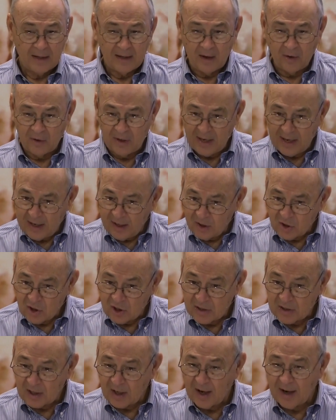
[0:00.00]
Now, in
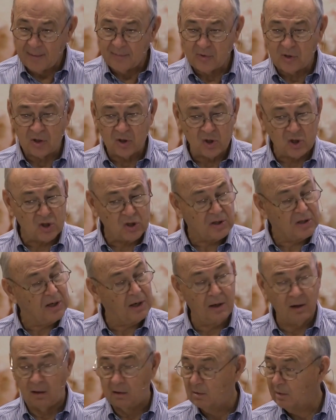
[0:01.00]
ancient times, and
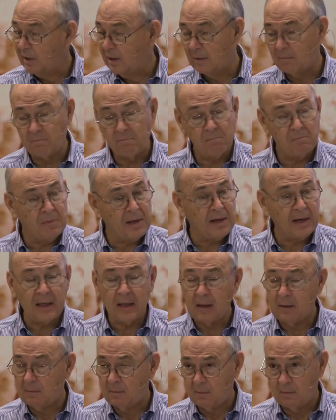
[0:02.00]
still in
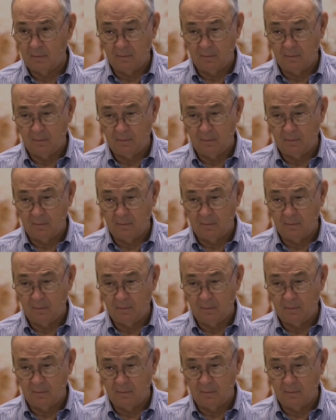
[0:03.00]
many